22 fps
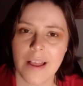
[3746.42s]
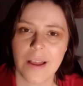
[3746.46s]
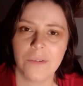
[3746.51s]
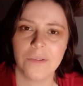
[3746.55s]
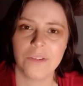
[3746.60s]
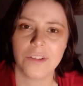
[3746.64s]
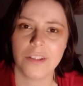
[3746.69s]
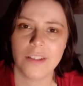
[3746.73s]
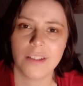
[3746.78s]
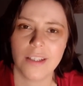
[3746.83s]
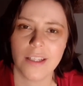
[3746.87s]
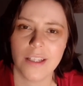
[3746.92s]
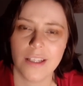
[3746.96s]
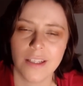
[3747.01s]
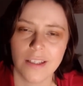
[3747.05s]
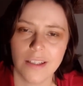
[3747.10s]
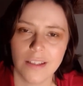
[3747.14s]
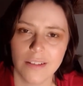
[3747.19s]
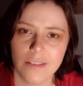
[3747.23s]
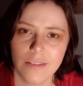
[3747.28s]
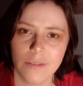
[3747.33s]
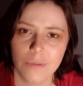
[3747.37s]
profound
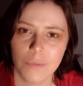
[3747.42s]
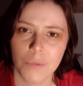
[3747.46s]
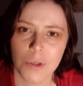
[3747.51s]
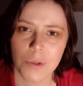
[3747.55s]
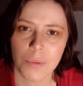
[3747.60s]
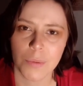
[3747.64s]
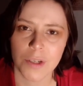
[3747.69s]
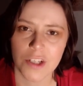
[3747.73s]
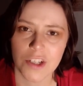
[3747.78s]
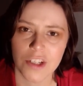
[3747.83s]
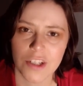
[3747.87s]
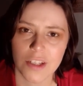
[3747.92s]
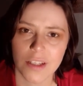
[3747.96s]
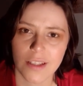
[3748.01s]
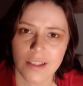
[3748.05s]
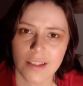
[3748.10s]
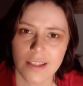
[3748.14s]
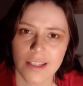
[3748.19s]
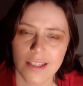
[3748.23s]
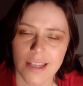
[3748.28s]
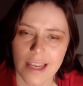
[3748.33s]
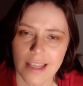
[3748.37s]
uh, with which
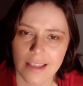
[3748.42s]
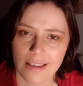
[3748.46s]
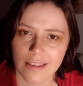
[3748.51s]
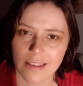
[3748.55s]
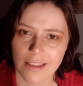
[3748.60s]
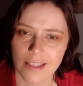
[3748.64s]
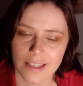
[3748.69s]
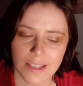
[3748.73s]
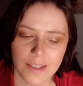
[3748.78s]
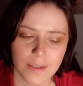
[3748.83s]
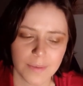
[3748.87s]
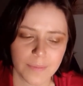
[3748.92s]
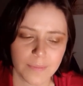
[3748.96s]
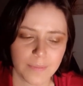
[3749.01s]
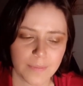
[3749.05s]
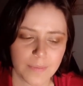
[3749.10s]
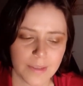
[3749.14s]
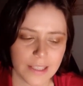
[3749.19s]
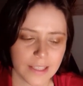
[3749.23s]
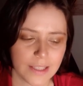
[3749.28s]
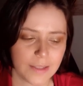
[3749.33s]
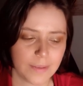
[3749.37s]
to, to end this
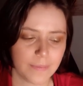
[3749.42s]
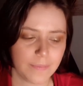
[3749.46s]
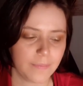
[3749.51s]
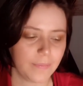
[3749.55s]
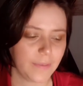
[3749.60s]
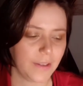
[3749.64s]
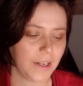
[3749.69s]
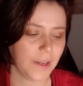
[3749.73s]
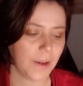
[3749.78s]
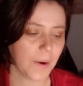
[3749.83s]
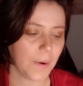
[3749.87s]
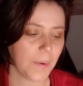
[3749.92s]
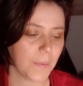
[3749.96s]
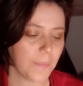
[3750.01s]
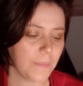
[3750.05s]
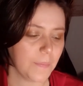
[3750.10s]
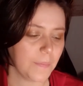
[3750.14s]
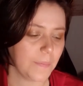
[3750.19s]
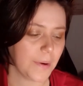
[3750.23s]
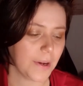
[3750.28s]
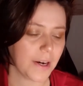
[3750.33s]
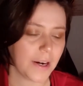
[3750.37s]
this
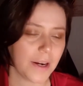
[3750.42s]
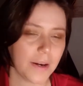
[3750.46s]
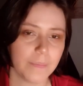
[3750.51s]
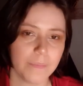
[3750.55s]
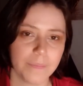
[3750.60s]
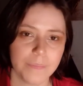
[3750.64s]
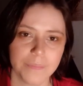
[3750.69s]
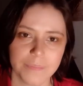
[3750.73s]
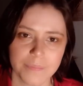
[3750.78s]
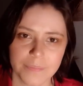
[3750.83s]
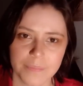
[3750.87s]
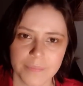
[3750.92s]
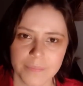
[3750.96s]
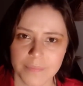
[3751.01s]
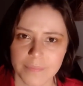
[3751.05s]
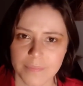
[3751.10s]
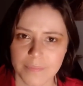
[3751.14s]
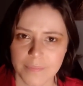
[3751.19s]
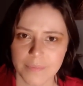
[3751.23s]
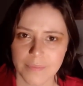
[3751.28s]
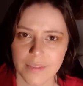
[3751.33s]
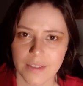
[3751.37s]
video, but um,
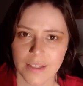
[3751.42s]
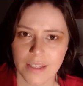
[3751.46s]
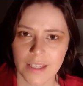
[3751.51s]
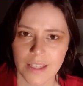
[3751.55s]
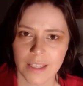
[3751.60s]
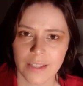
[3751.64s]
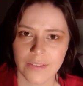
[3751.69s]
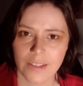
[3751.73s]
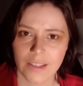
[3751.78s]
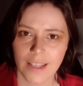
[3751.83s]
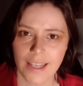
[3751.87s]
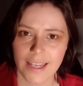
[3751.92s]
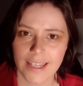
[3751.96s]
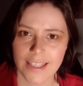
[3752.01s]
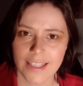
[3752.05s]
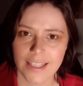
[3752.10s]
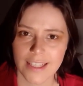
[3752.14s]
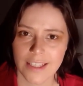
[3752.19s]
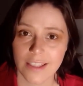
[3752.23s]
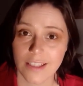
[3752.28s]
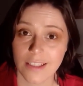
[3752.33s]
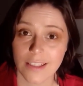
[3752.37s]
if you
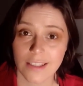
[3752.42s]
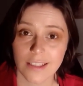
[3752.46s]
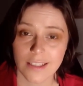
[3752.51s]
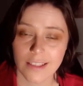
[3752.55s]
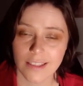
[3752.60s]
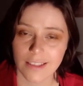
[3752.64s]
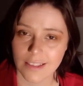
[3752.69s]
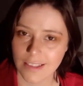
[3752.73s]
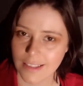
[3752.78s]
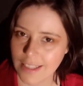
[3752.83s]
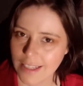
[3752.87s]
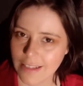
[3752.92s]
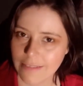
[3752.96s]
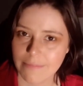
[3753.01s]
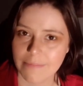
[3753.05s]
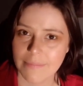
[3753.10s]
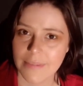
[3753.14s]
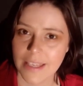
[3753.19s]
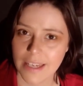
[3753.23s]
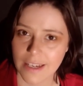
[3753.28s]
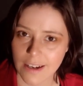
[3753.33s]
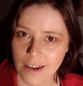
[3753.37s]
liked it,
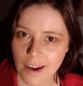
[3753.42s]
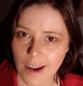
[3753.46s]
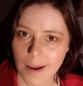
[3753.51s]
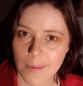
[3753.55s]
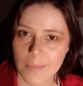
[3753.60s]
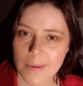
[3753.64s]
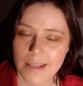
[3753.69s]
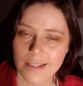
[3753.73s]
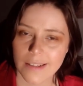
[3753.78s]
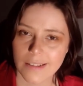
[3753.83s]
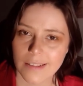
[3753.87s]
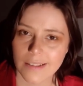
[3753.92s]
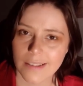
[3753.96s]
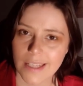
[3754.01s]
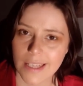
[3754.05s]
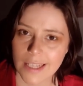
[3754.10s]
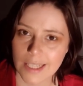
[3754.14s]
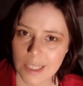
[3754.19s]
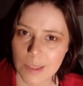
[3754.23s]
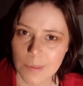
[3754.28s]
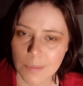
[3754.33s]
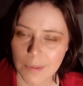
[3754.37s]
give me a comment
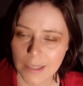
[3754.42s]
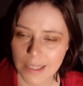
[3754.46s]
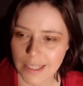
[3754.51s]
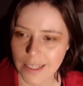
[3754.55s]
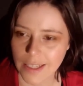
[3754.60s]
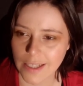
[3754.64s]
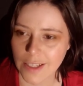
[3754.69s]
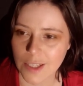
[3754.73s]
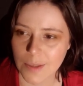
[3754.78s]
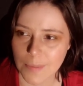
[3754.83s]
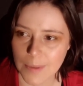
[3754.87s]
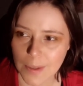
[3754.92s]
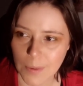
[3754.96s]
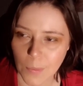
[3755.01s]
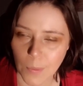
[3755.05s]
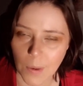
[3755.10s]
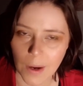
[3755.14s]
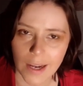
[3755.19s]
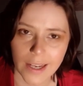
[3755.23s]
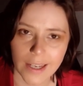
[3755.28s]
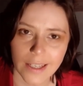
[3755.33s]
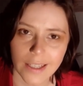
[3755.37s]
explaining to me
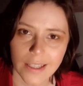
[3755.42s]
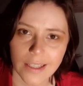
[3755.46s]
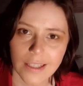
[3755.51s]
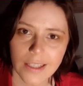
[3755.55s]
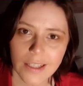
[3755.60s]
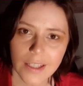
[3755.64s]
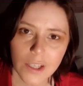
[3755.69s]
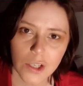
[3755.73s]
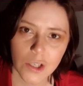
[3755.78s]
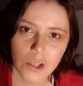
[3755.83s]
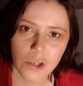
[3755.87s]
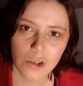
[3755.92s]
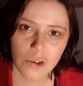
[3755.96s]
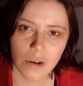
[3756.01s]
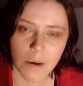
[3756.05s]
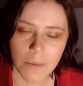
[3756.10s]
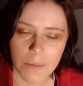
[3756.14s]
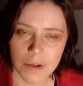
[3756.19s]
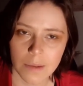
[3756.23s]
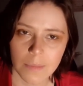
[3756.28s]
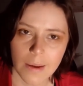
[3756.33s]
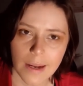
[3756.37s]
why
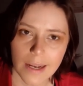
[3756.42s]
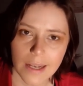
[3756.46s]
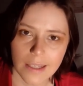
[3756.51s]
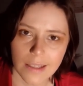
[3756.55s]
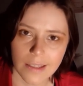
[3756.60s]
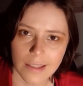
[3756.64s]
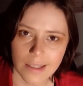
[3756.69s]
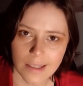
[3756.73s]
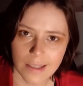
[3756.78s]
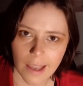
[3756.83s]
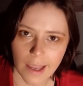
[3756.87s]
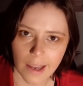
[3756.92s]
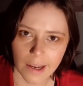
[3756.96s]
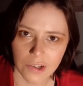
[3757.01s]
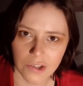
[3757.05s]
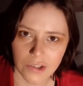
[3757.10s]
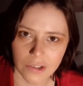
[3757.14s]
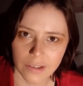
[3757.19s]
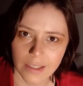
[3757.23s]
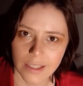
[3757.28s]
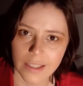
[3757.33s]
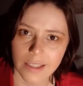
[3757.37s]
Criminal Minds is
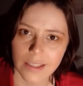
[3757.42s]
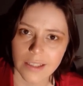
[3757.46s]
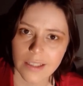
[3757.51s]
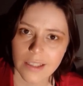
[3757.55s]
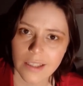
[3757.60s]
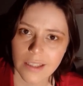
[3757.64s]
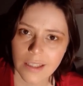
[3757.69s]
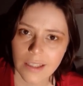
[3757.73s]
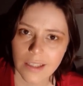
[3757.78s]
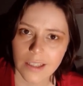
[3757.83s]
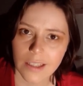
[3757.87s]
actually